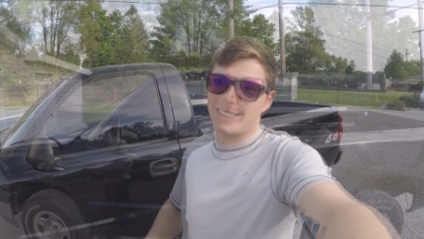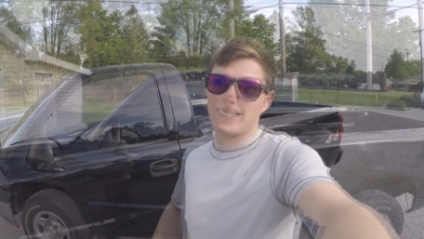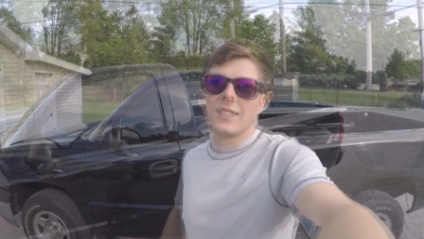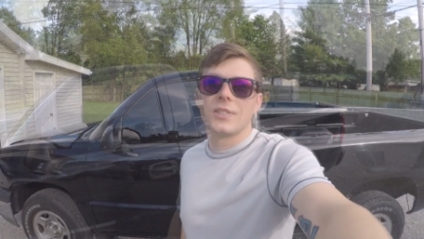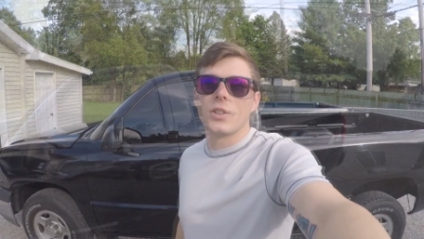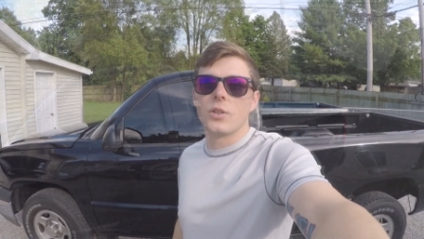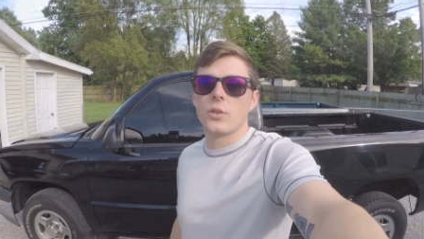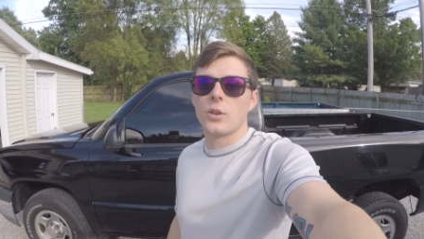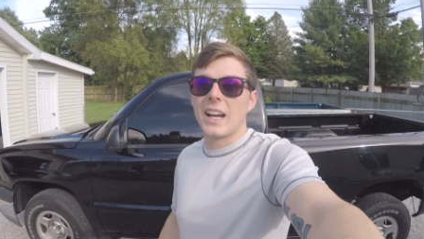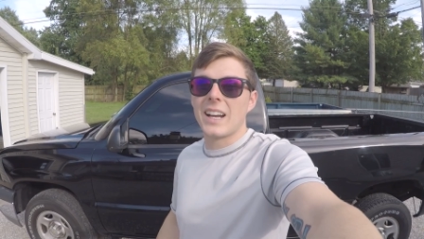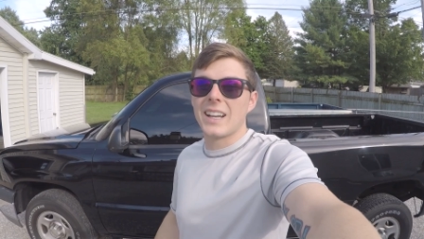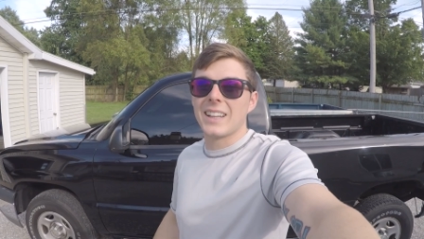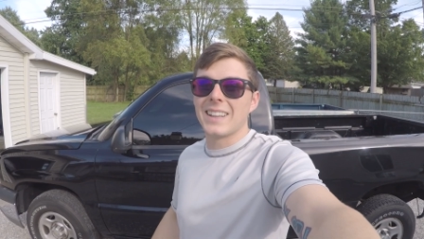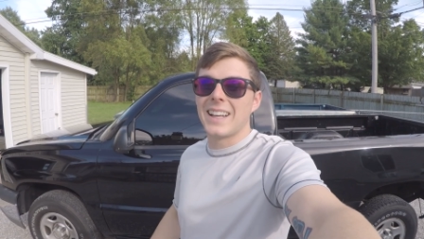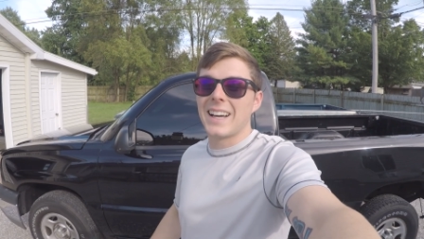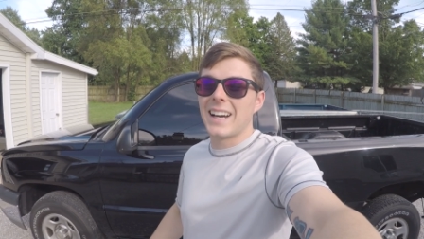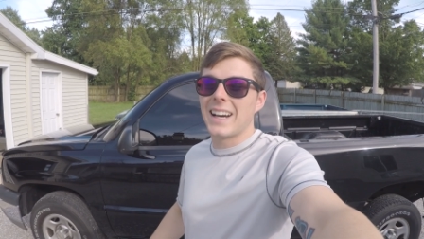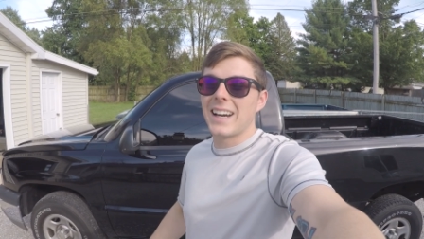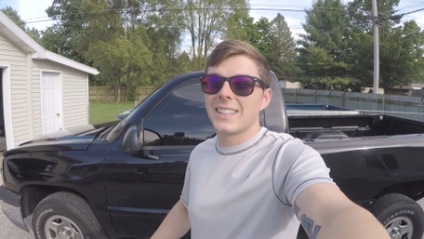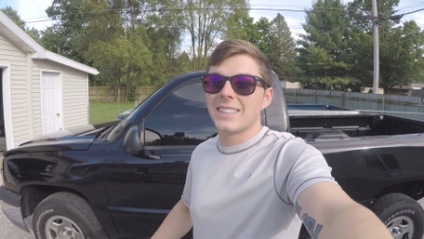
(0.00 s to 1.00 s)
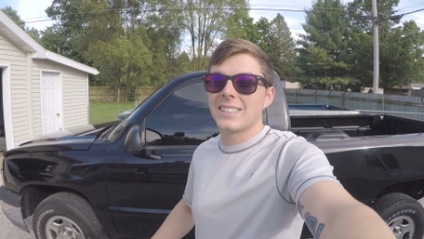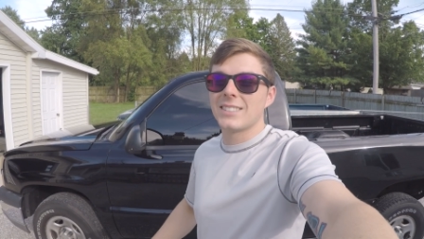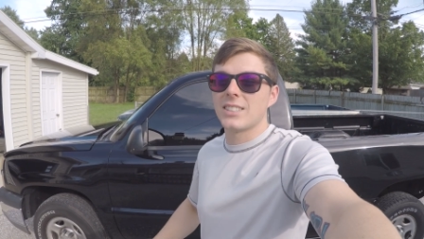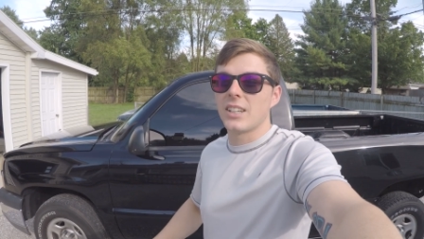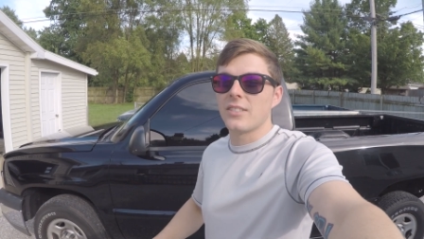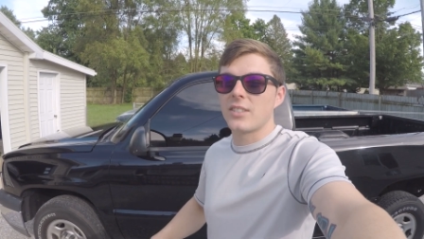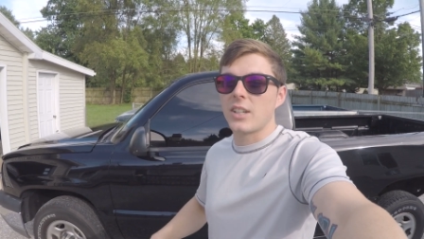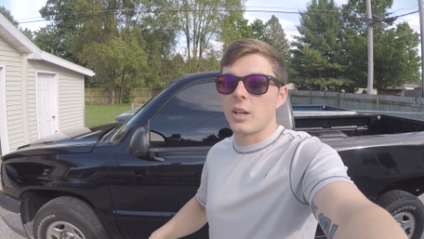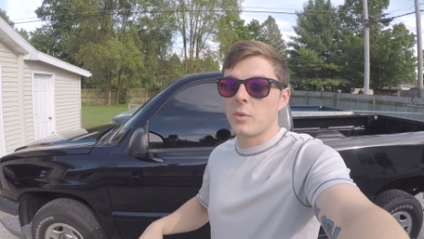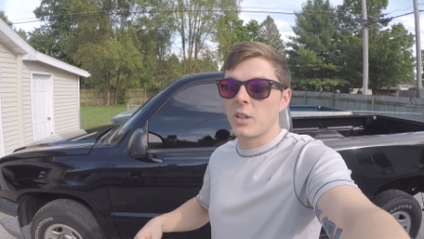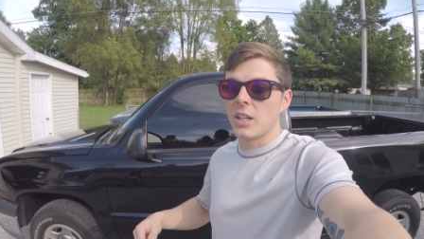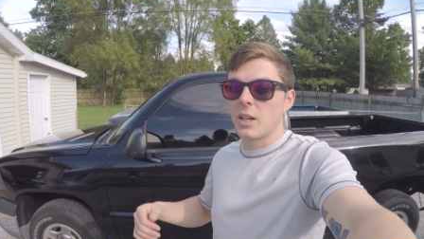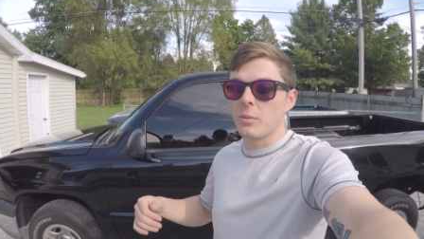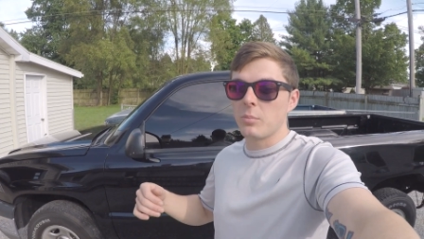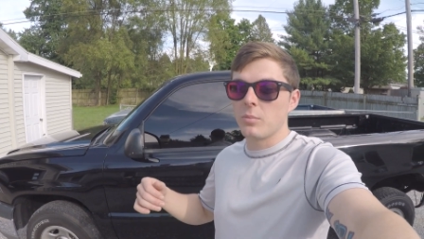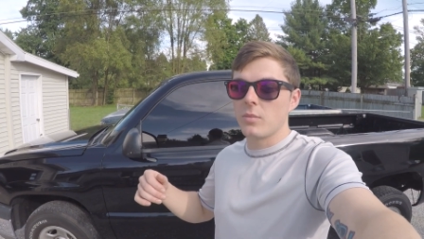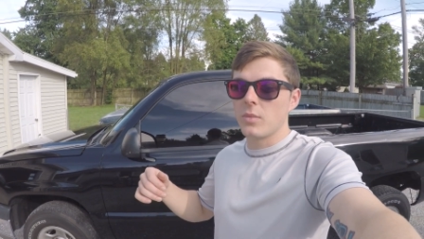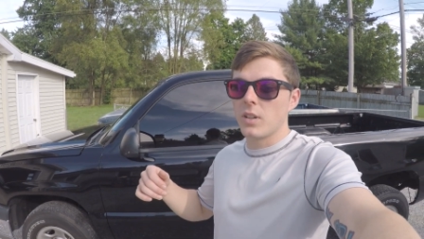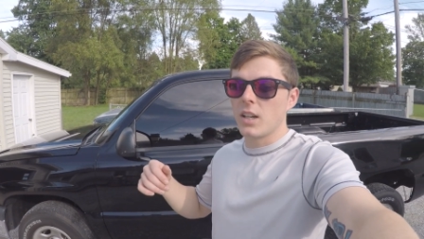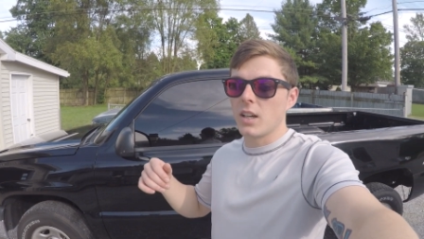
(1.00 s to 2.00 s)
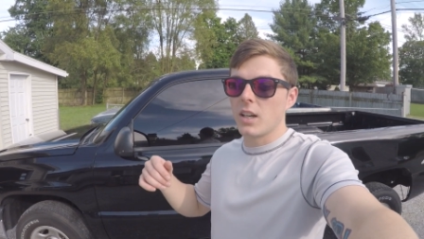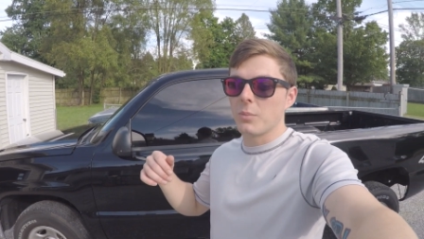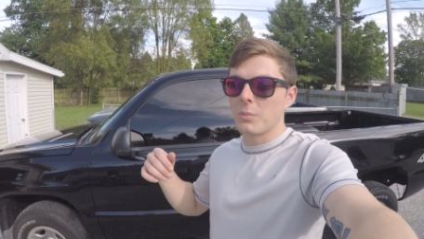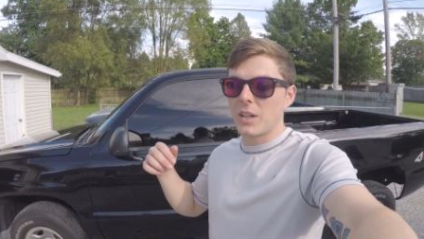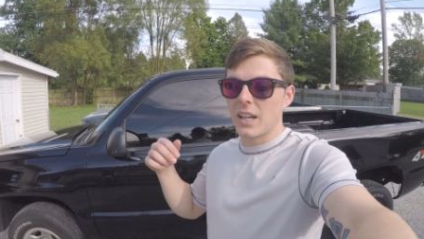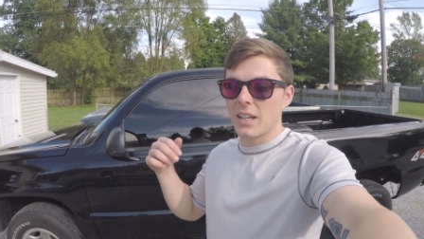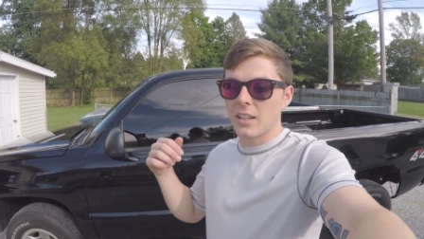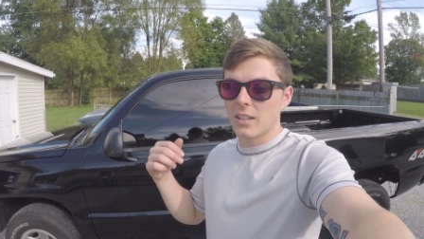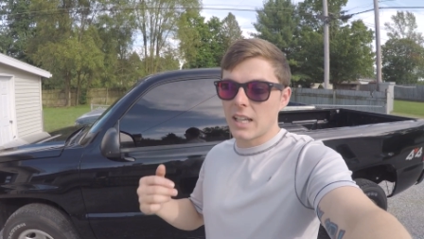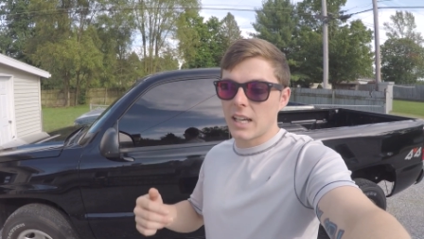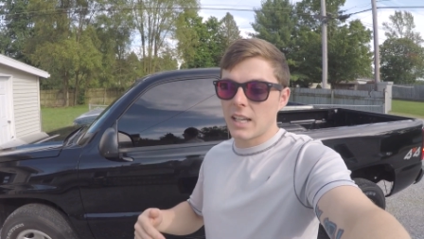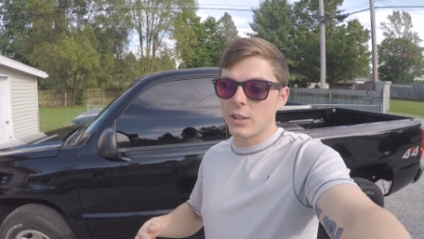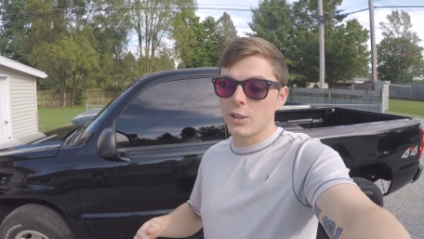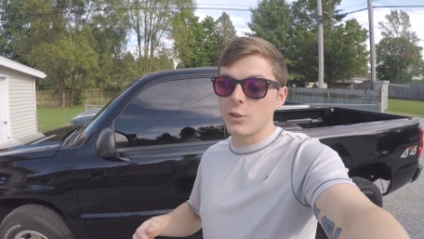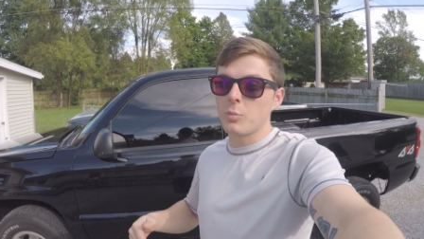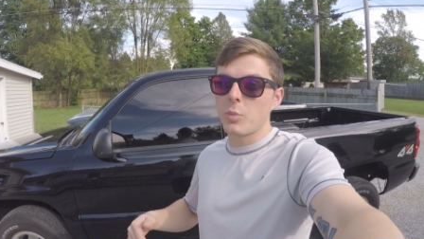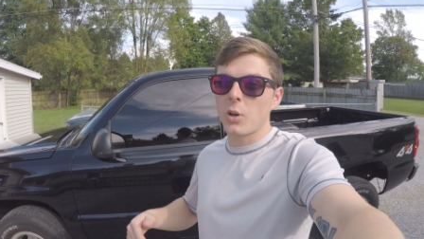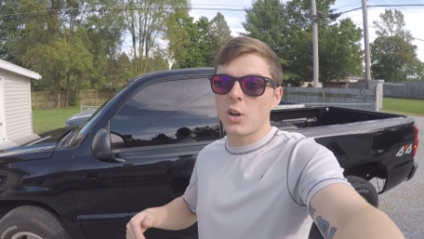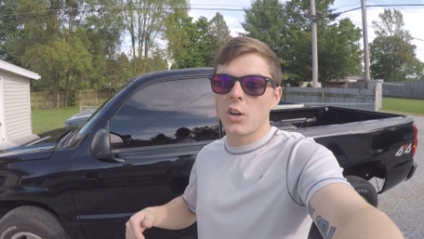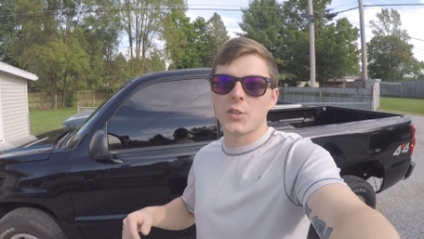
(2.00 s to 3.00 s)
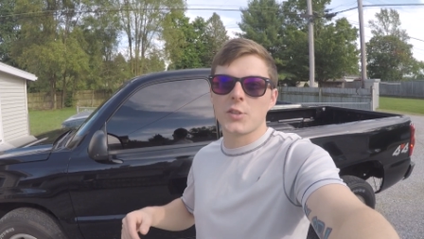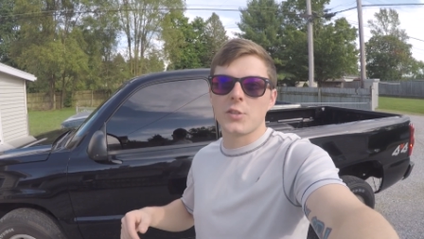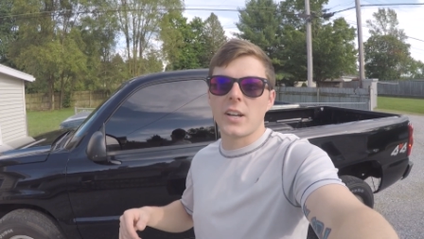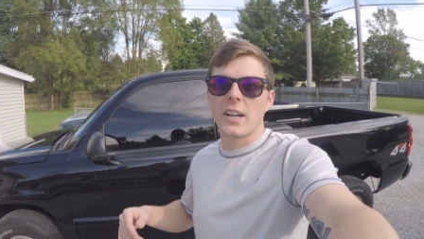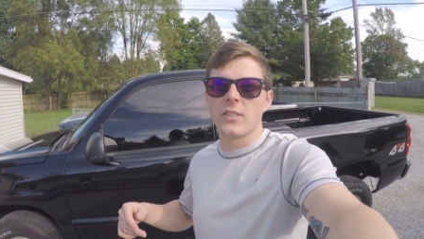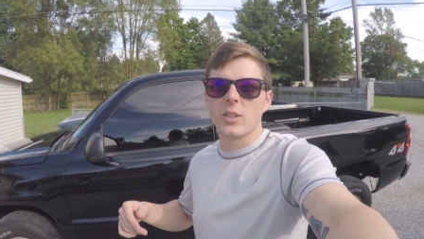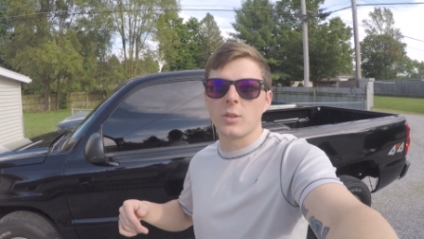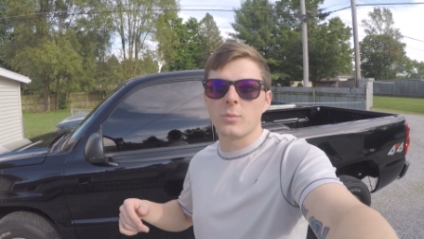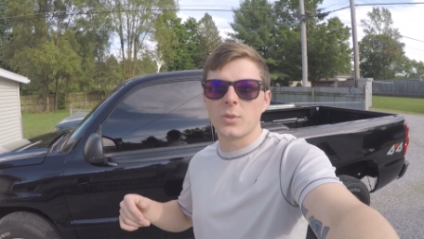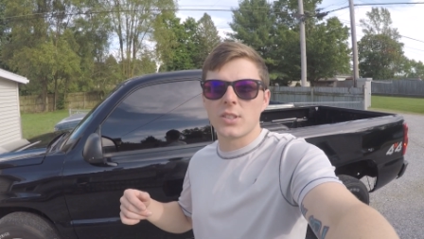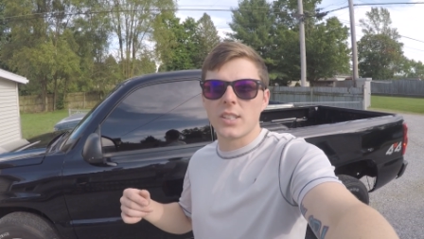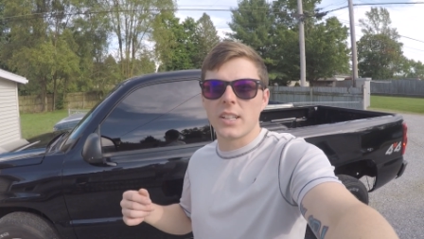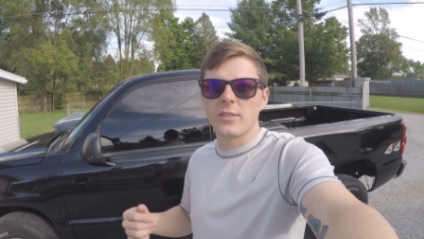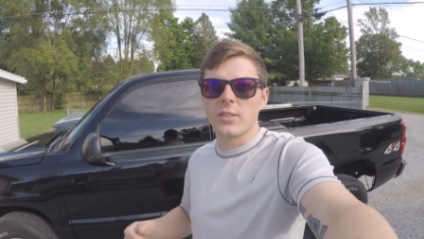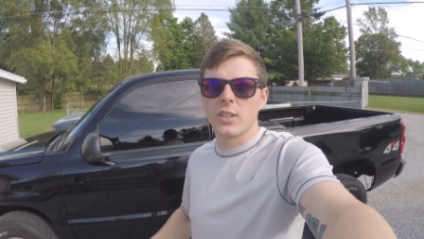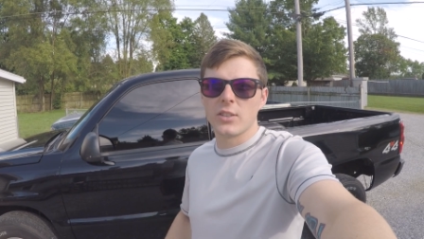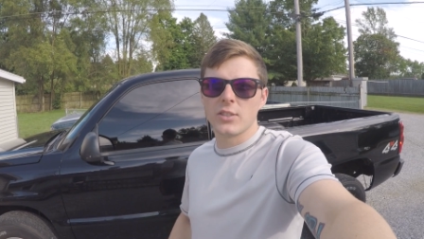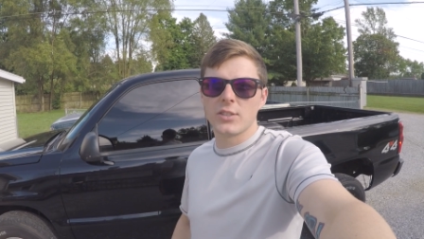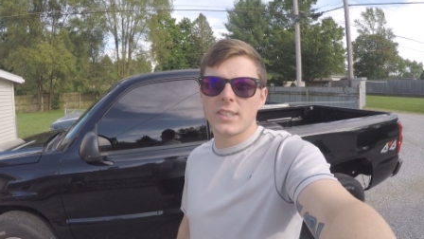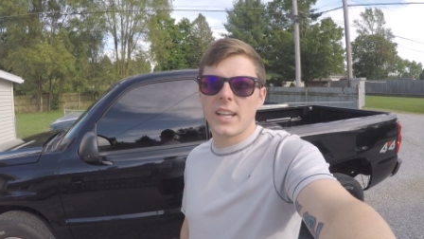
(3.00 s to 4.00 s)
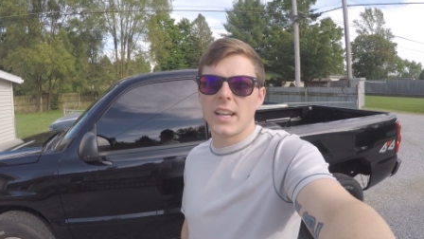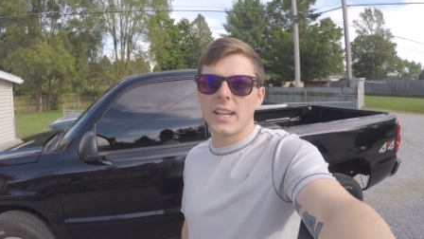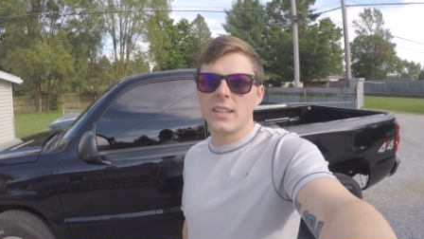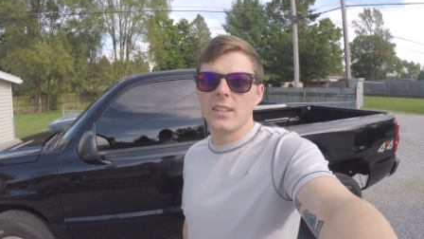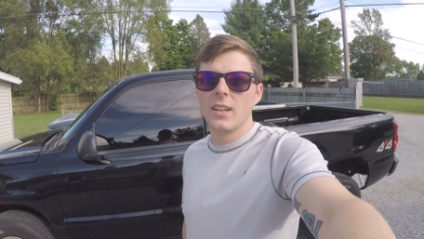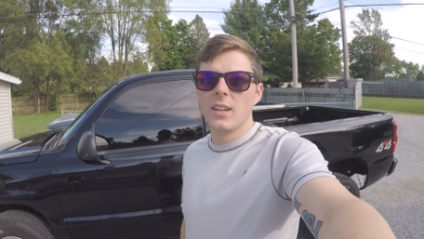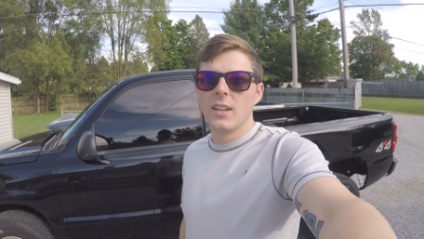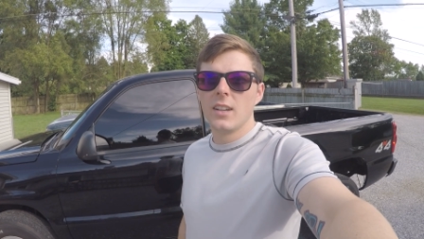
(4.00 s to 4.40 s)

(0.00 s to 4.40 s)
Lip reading: So got a lot of stuff coming up, got a lot of new parts arriving almost every other day,